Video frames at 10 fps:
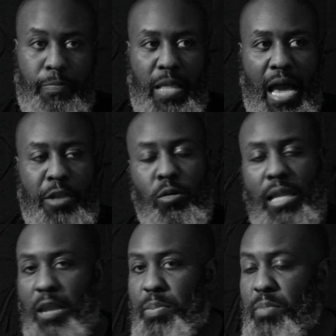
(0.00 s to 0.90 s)
I know a
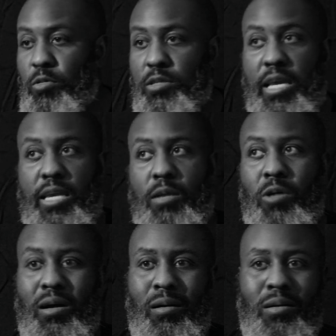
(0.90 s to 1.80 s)
lot of people are thinking,
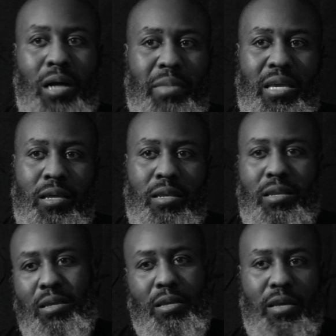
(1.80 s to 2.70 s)
well, I
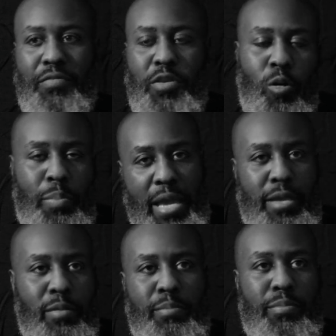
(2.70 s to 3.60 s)
mean, if you don't
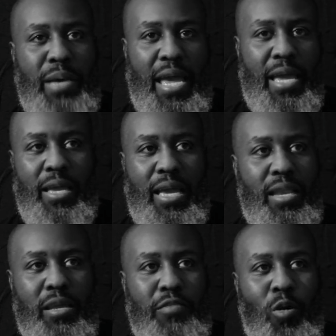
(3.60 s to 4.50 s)
pay,
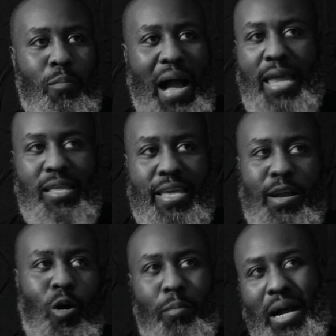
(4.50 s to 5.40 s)
and if you don't buy anything
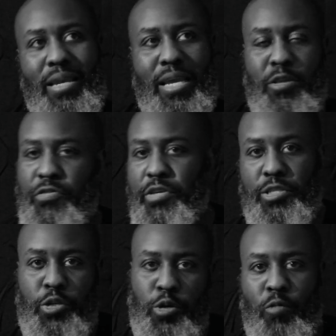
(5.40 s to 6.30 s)
on Monday, you're just going
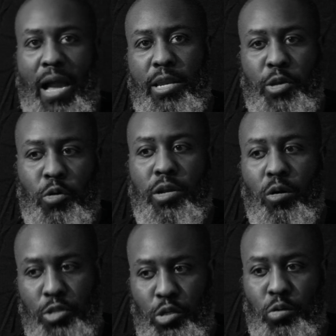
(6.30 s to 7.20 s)
to turn around and do it
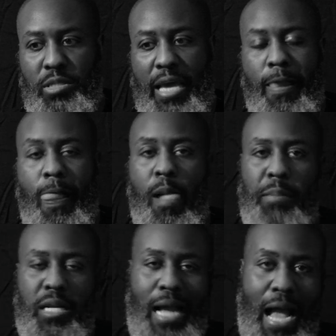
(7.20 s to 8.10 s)
on Tuesday.
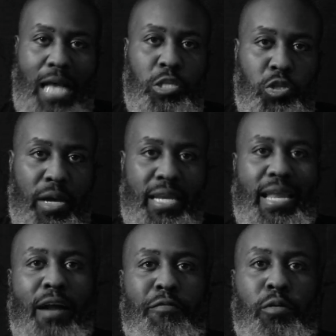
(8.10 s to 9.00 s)
But a concentrated
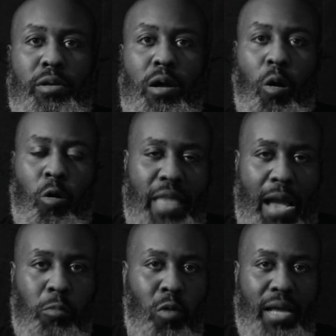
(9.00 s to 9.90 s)
effort on
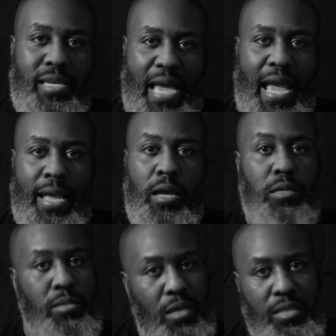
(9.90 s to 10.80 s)
that one day
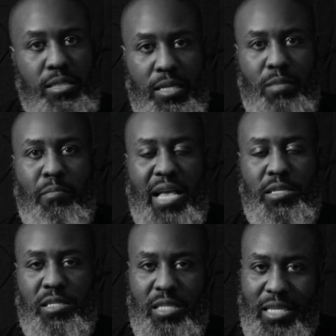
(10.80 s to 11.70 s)
does send a
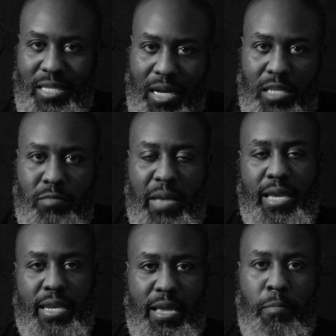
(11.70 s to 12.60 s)
message. It does
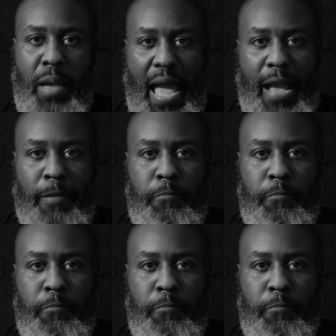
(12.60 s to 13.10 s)
make an impact,